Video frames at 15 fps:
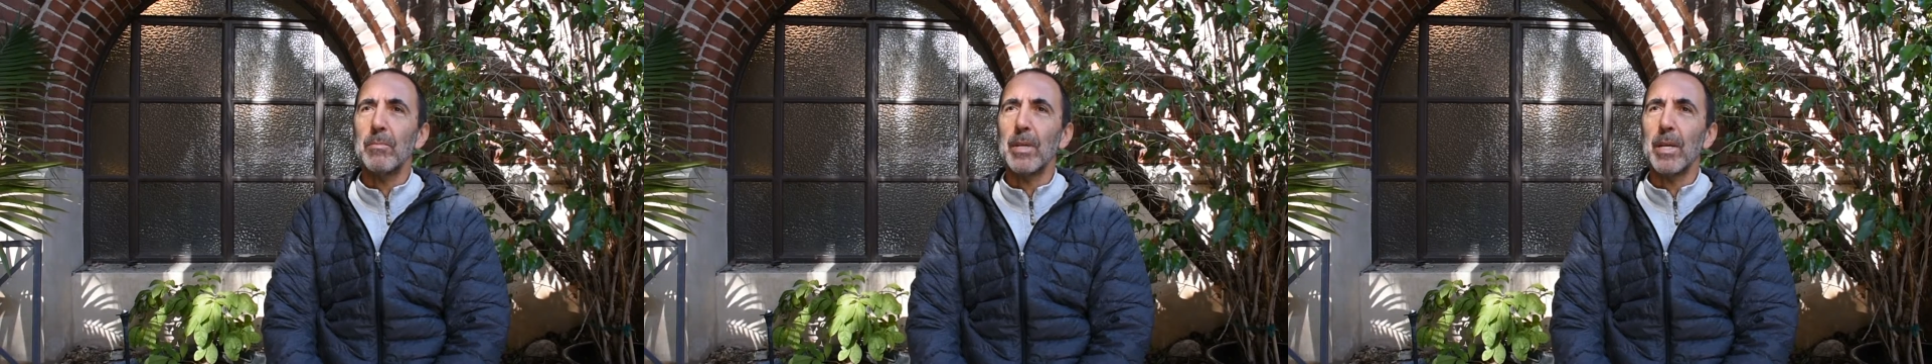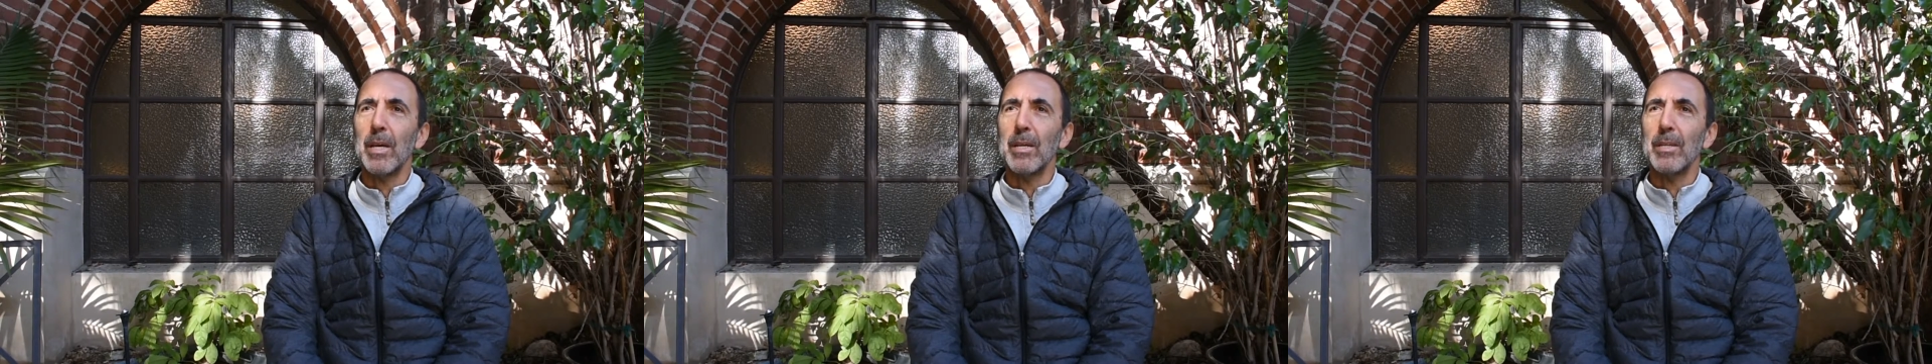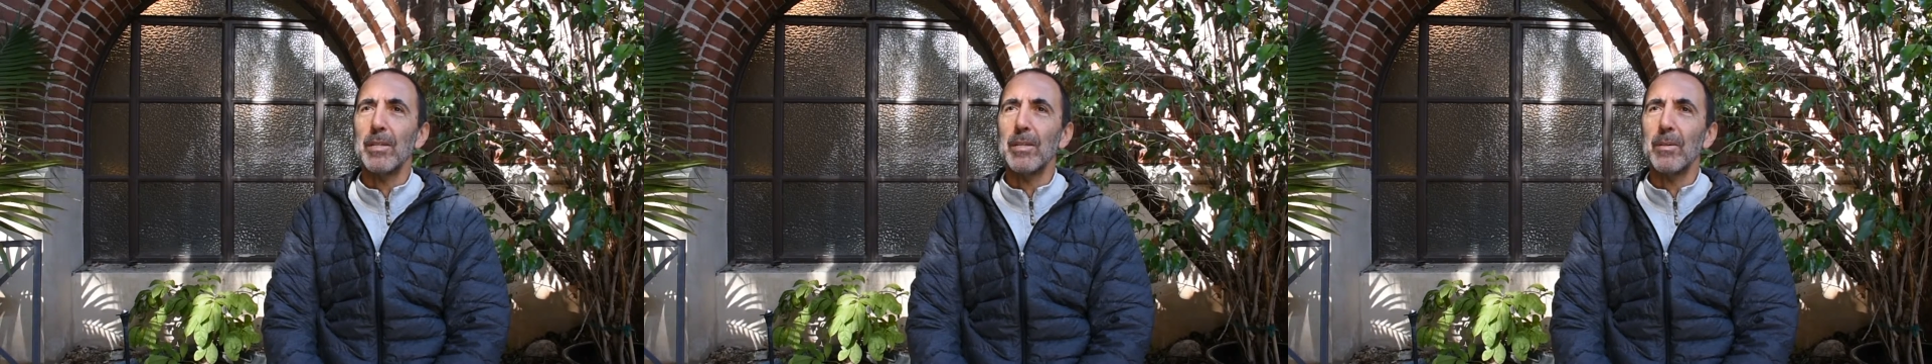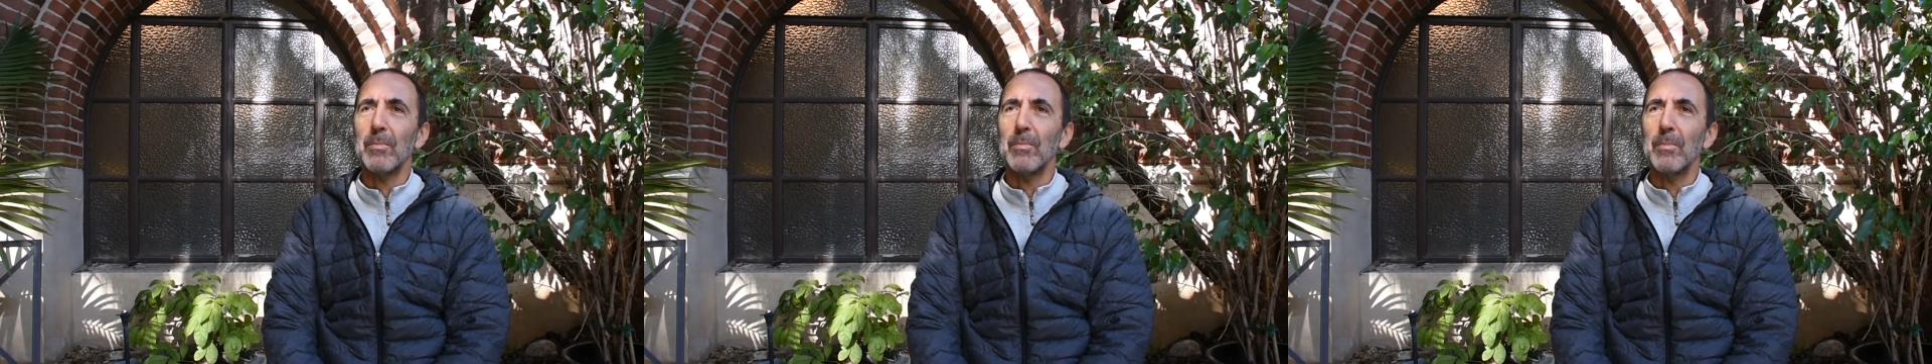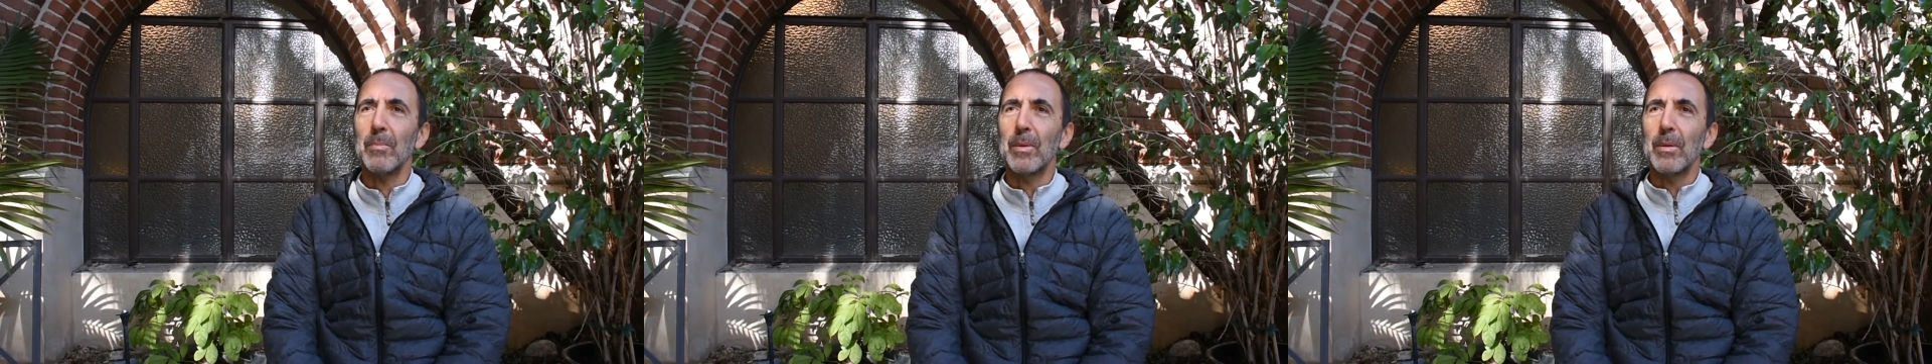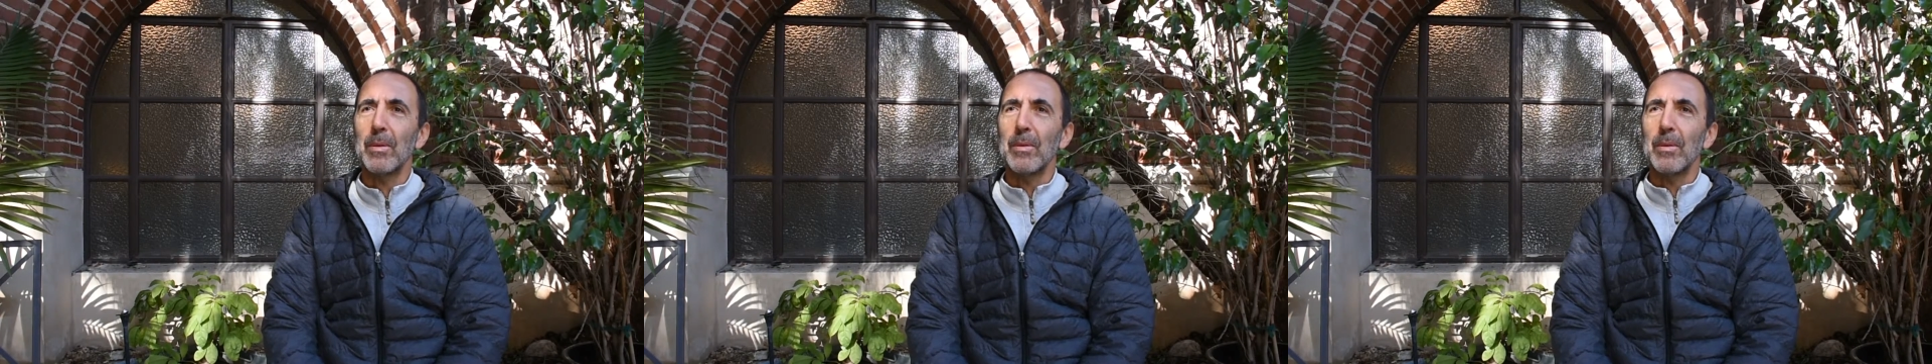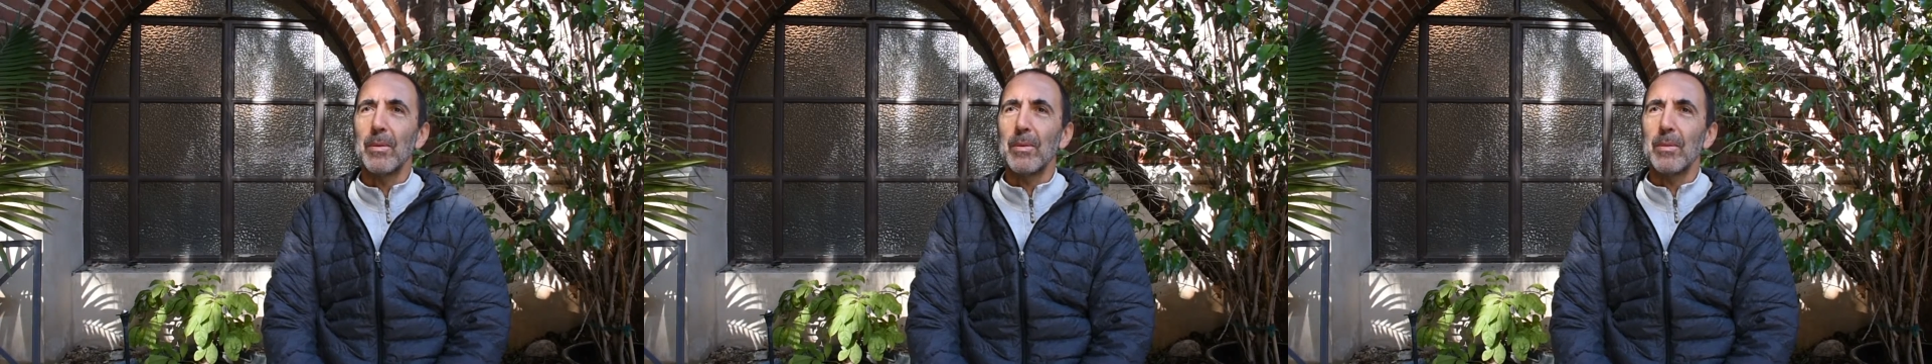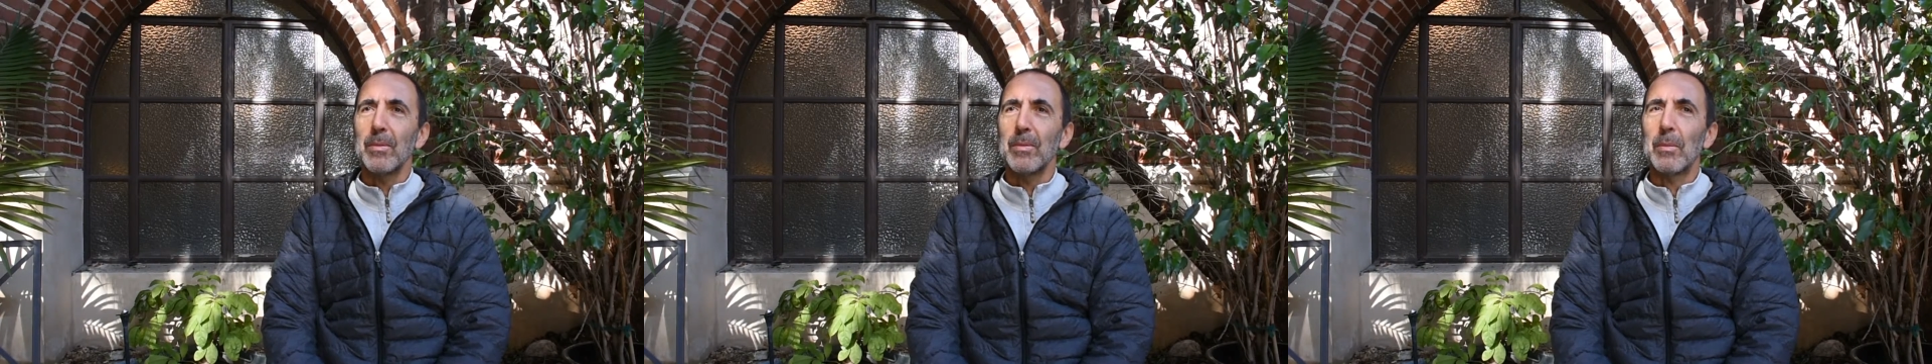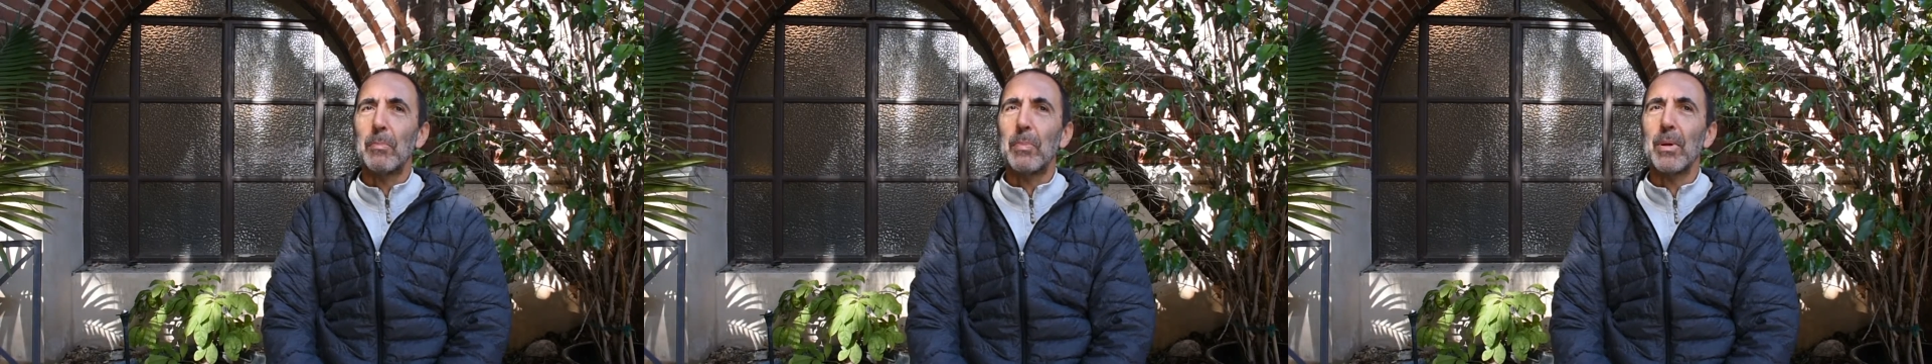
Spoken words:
behind the